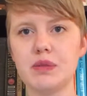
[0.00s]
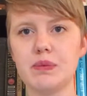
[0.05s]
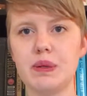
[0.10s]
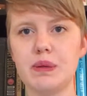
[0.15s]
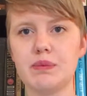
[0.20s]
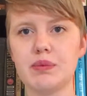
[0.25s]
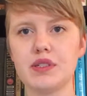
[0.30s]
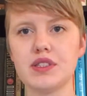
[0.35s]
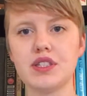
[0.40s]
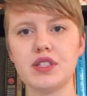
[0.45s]

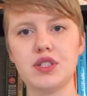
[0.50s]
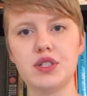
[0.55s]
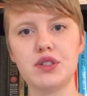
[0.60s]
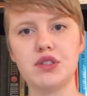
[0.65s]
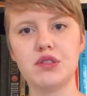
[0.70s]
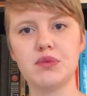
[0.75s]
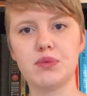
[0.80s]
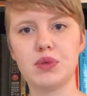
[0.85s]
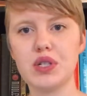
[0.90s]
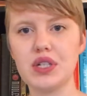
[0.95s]
people to
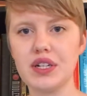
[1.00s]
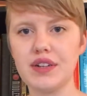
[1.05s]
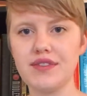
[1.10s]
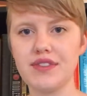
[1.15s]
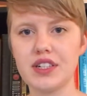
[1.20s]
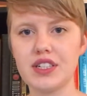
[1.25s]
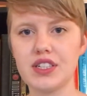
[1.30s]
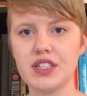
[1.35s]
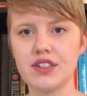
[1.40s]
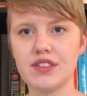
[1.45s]
choose more
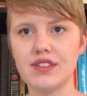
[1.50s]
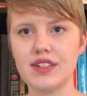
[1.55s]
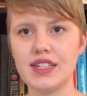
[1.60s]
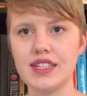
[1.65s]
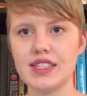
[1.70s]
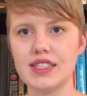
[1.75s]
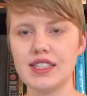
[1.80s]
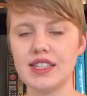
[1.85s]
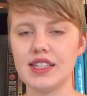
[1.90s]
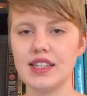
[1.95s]
nonfiction
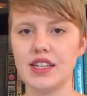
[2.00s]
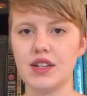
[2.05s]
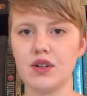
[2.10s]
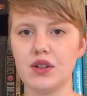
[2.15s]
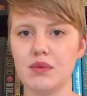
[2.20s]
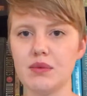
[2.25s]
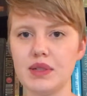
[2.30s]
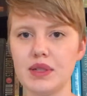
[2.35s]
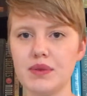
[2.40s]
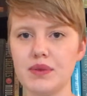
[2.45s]
reads than they
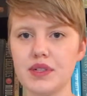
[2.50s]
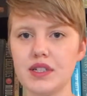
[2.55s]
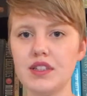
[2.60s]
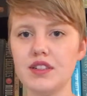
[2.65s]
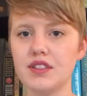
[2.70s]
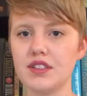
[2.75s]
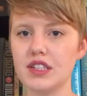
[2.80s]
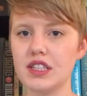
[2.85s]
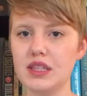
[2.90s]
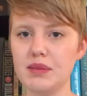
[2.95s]
normally would
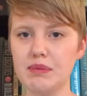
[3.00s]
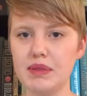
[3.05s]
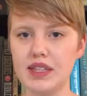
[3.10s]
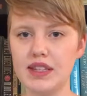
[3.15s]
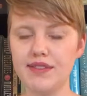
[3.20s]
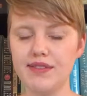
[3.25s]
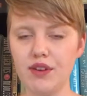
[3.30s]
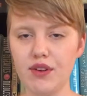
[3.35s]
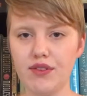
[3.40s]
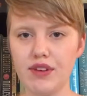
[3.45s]
during the month
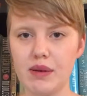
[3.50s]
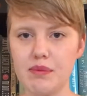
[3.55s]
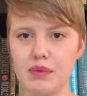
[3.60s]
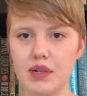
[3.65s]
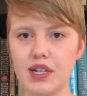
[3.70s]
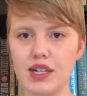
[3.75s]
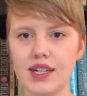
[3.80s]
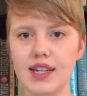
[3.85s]
of November,